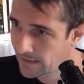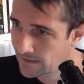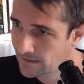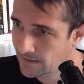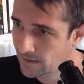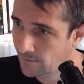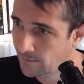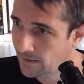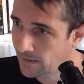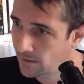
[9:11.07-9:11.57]

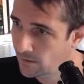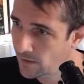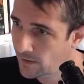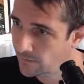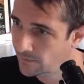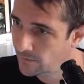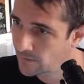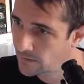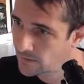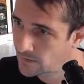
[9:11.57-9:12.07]
Something
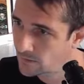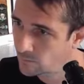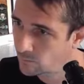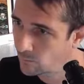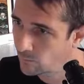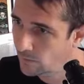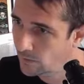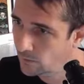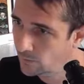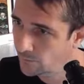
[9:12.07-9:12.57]
like this
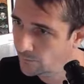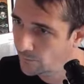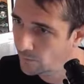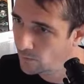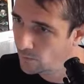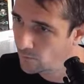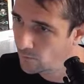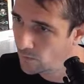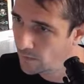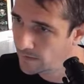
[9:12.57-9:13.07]
will
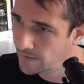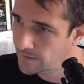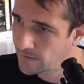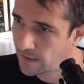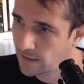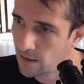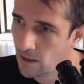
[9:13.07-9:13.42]
do. What is that?